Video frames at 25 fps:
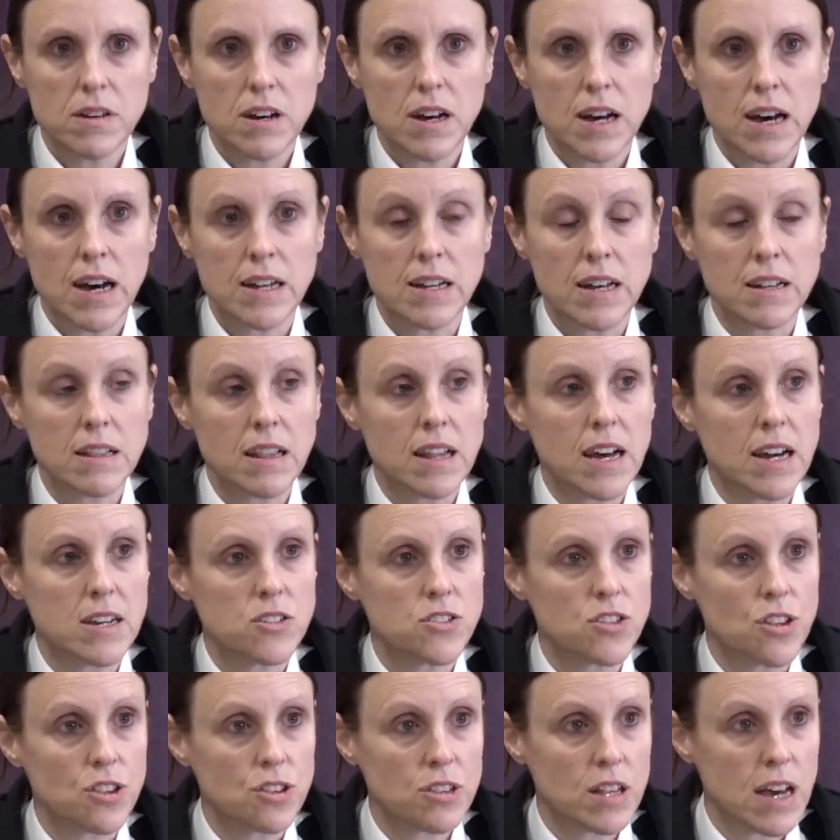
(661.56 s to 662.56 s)
And I'd like
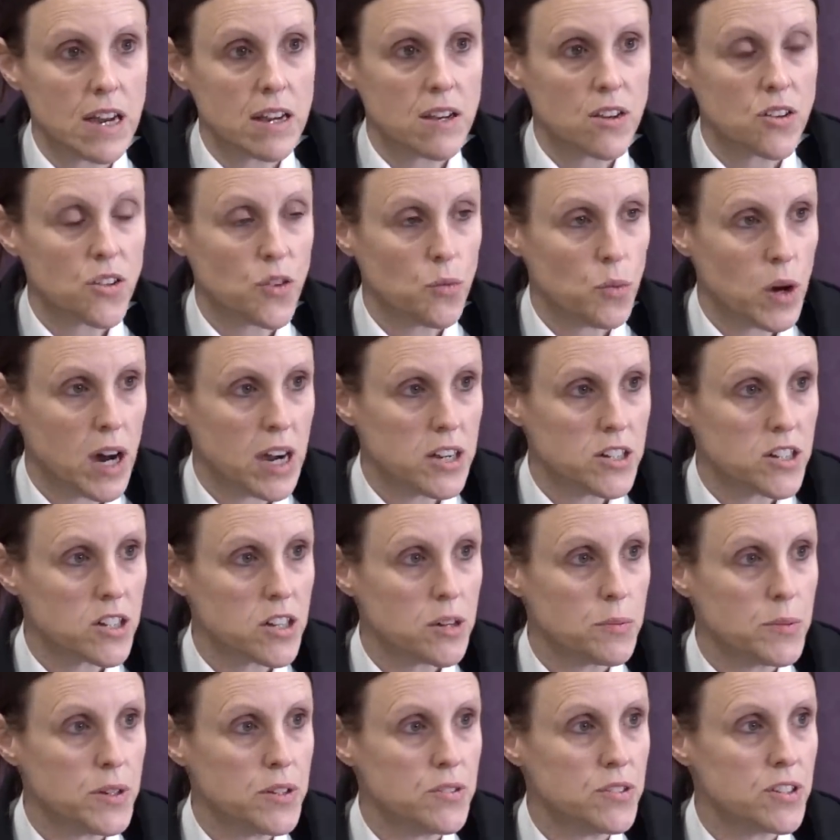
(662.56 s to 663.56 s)
to thank the wider
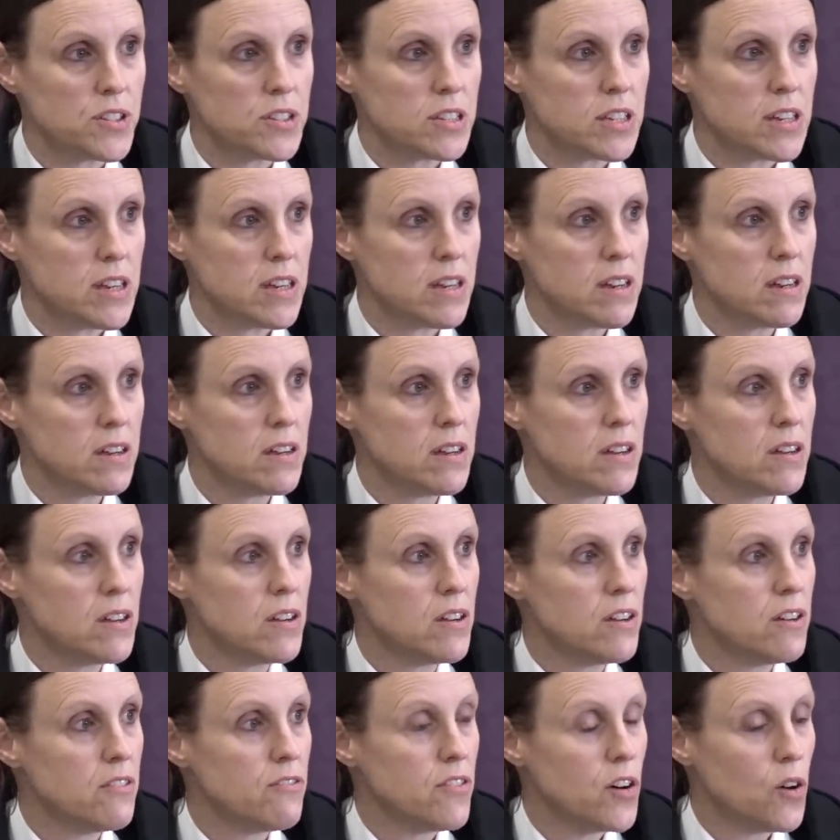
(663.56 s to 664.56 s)
community
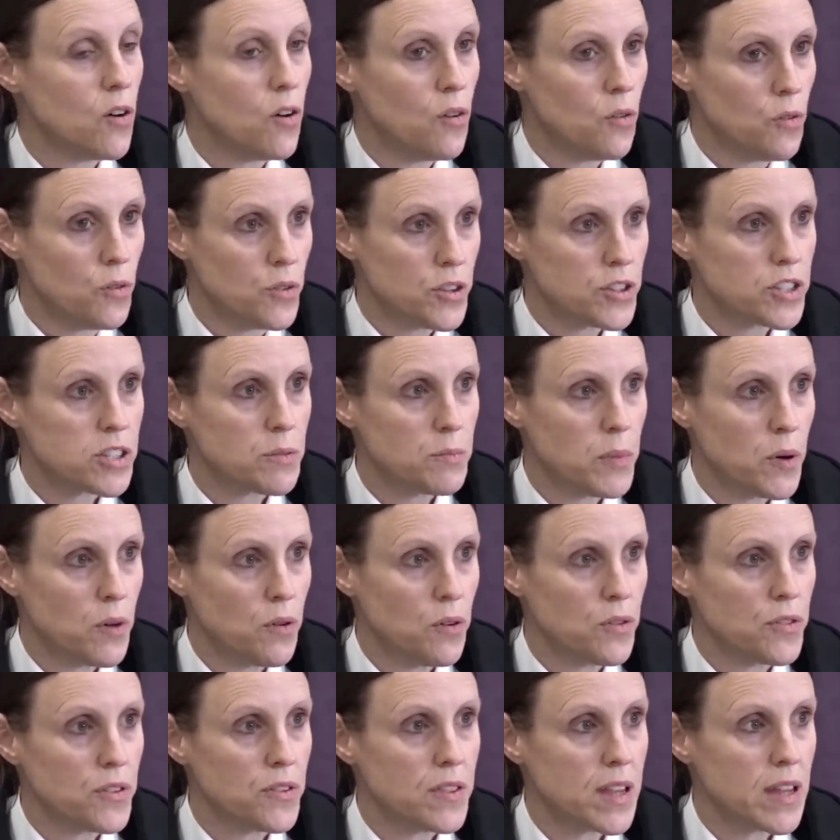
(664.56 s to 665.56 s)
for all the
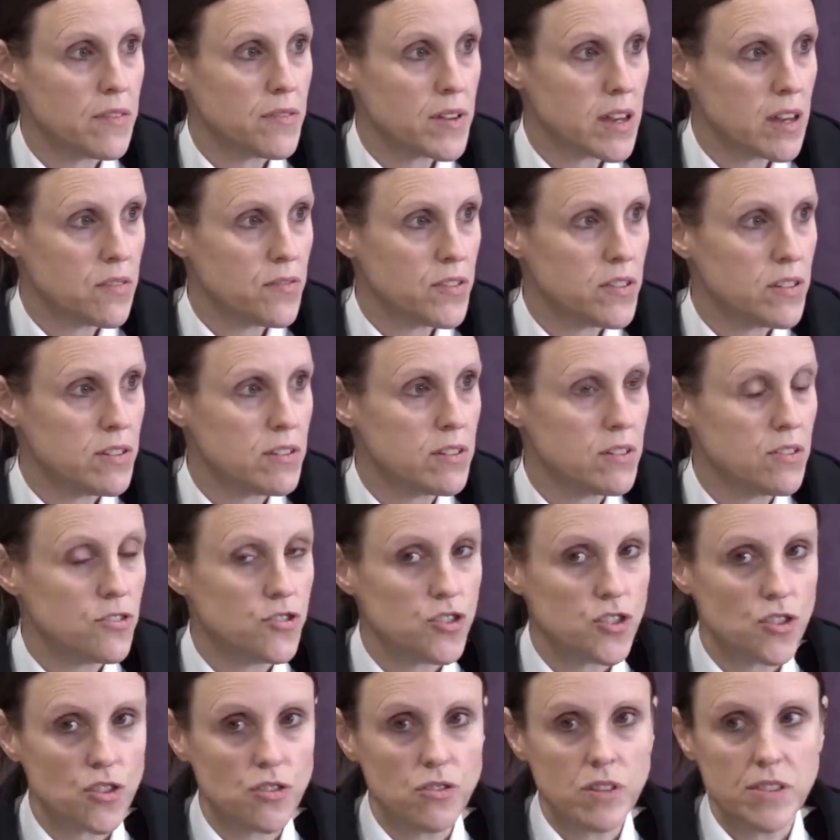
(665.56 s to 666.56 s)
support that they've given
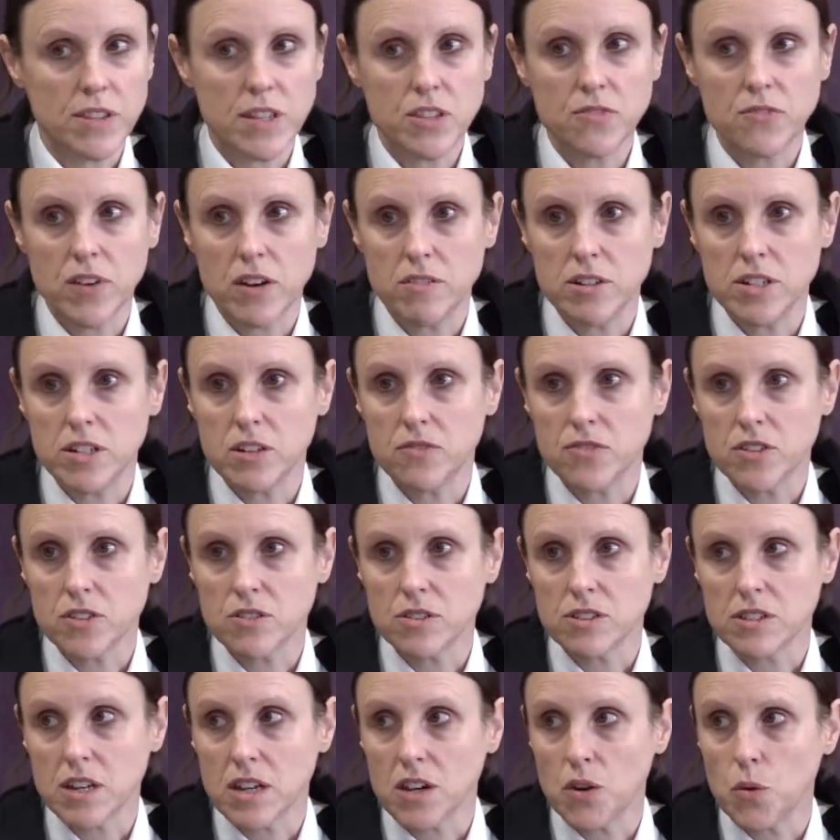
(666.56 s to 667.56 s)
during this very
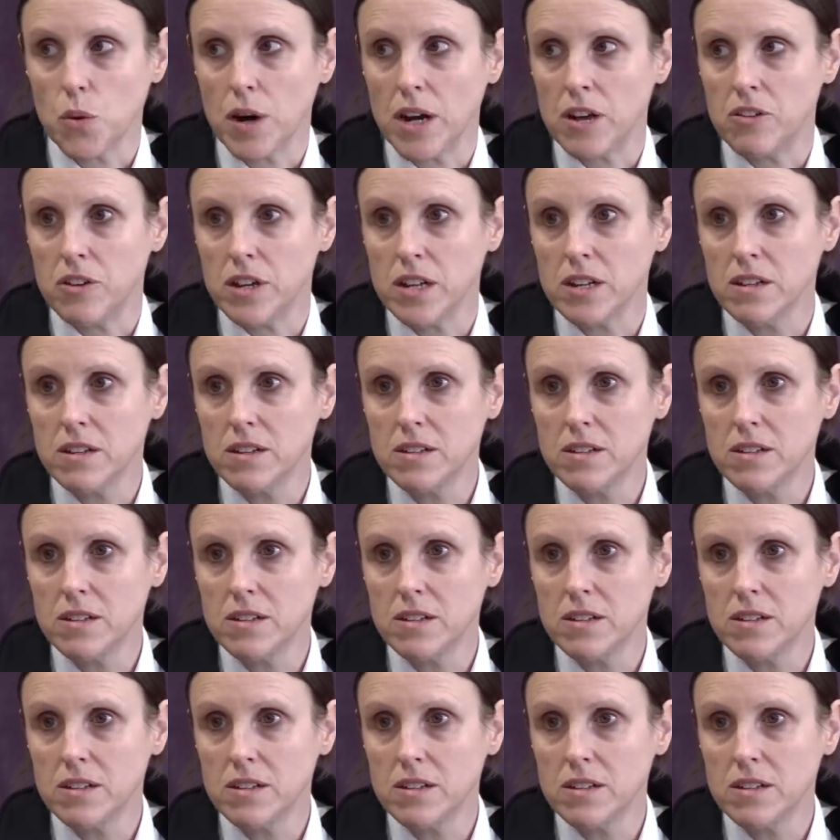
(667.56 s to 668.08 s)
difficult inquiry.